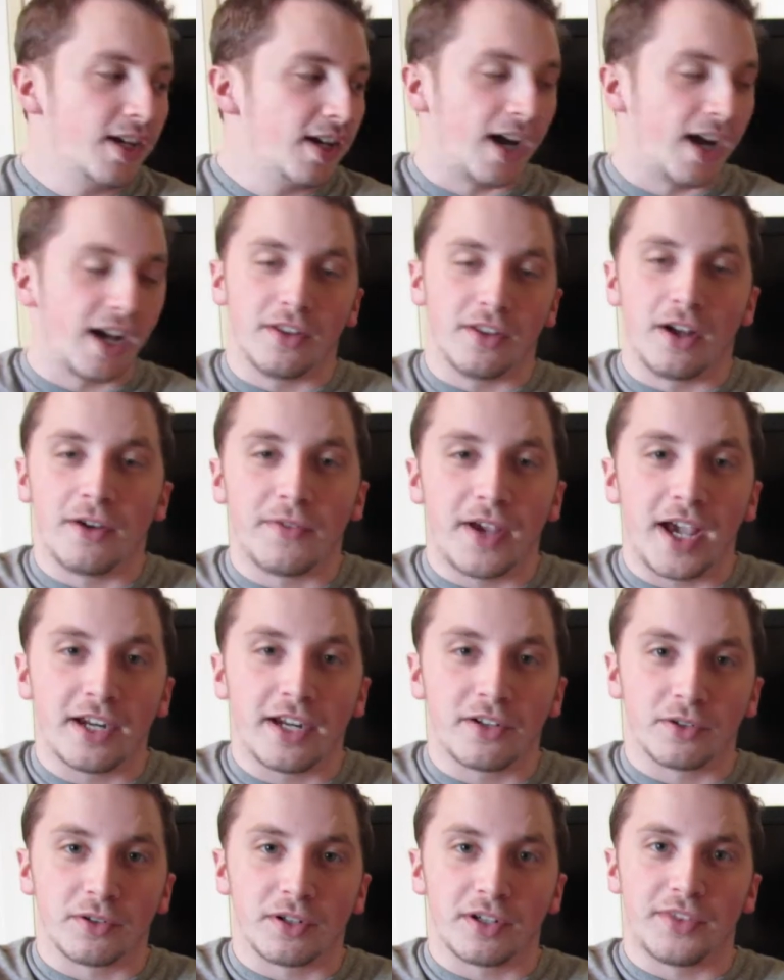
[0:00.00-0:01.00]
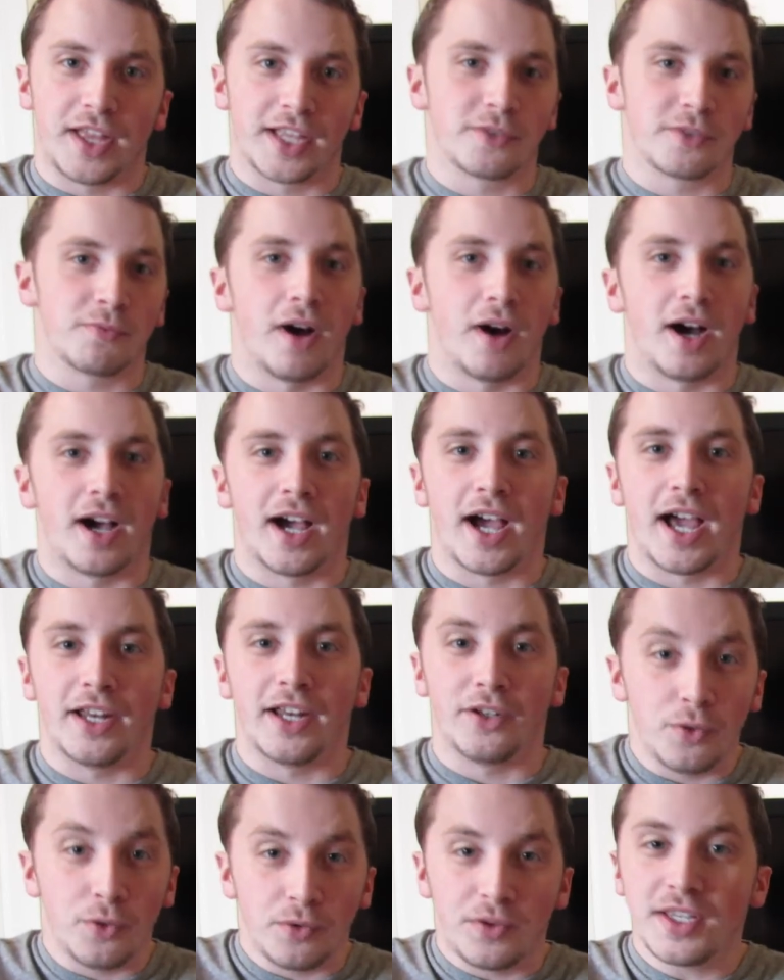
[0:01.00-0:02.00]
I love Android. That's why I
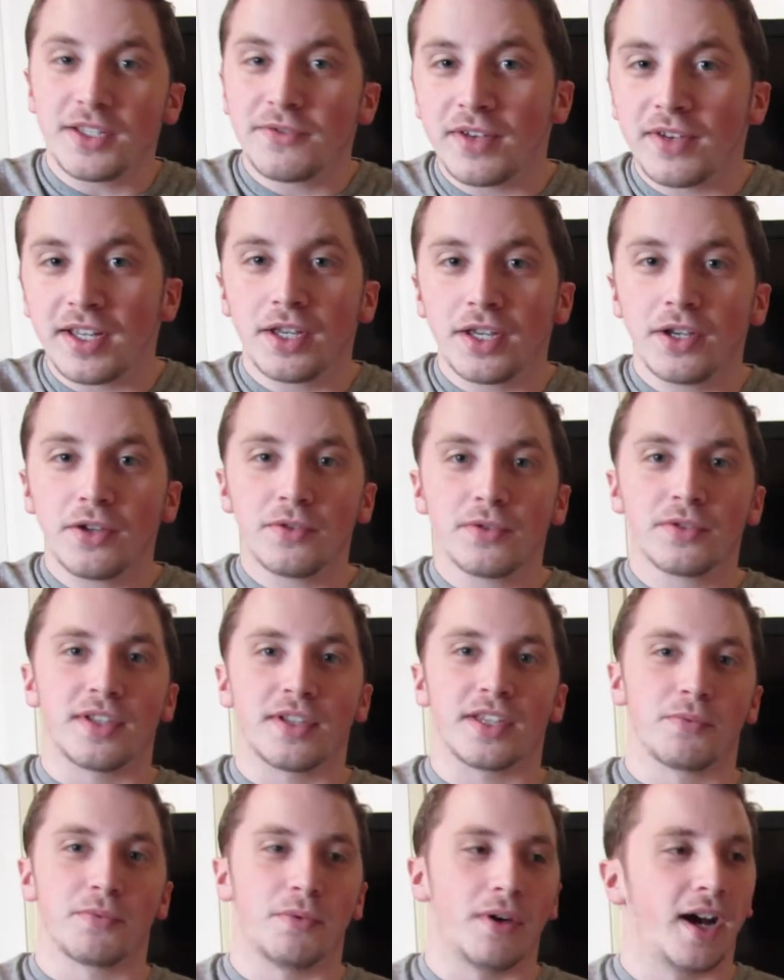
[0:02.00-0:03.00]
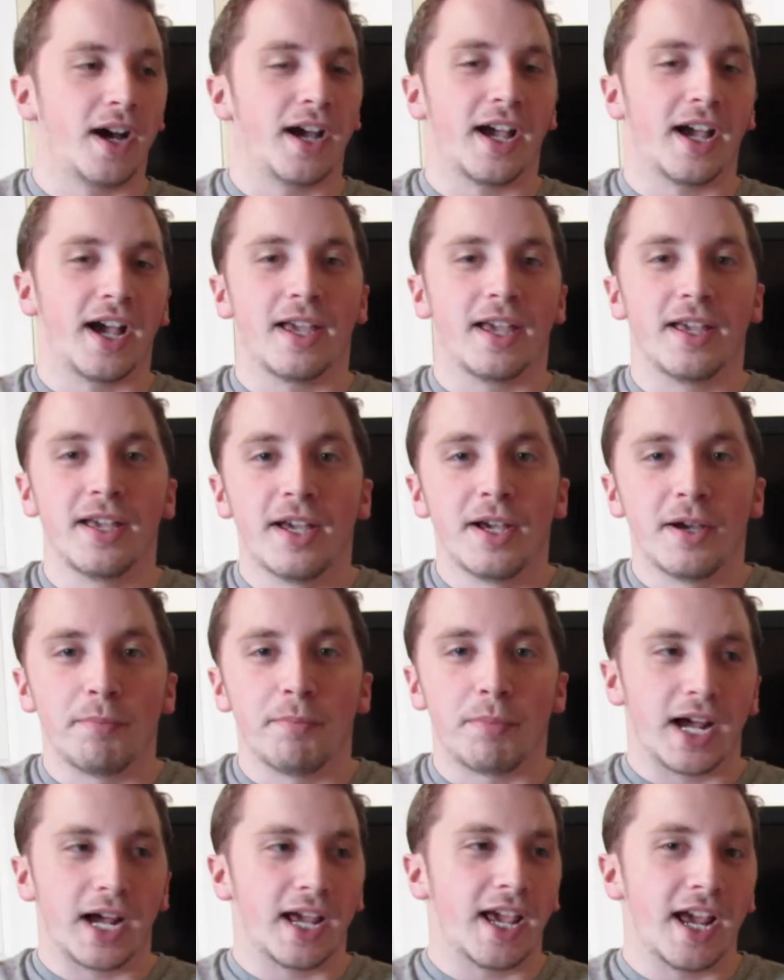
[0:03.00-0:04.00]
do these videos. That's why I
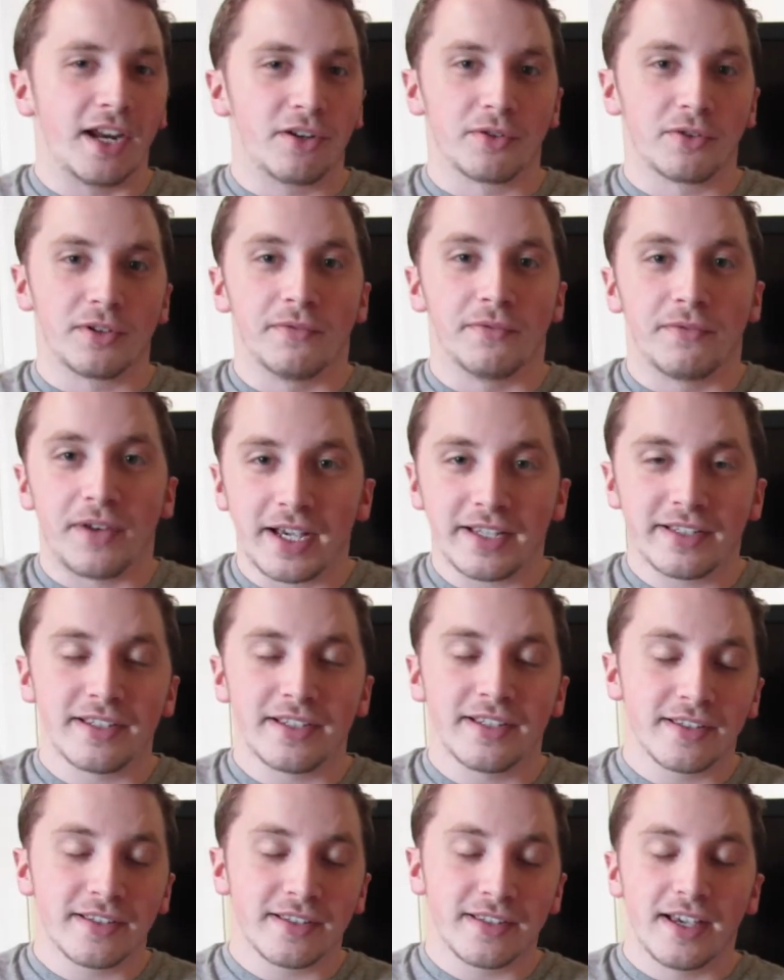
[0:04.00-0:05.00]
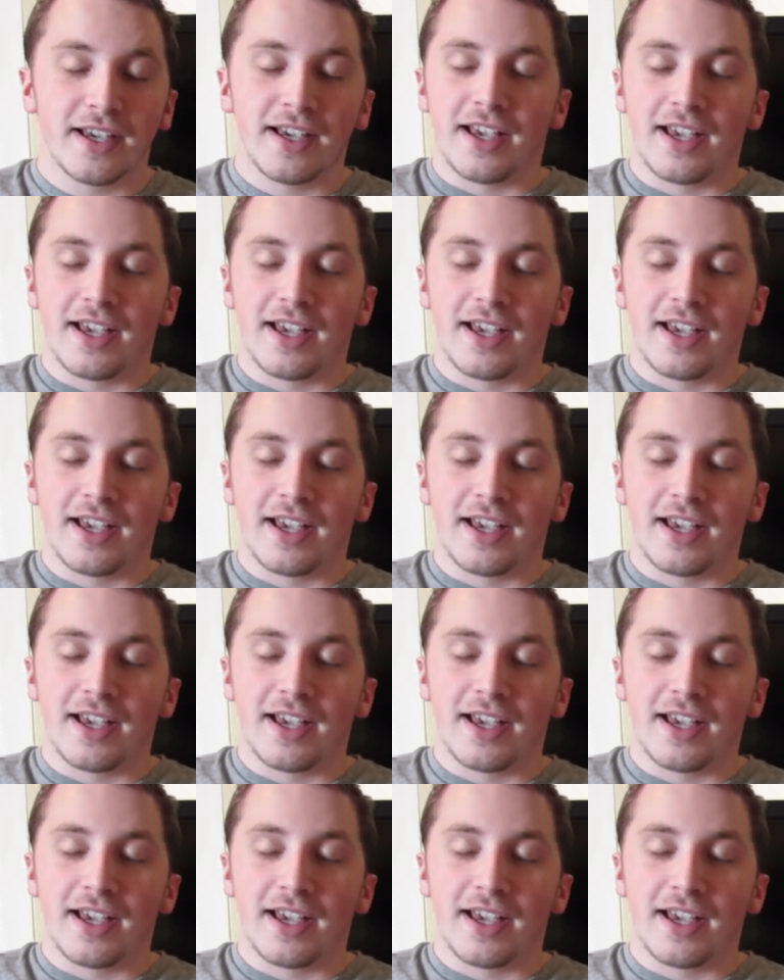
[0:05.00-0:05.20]
buy Android devices.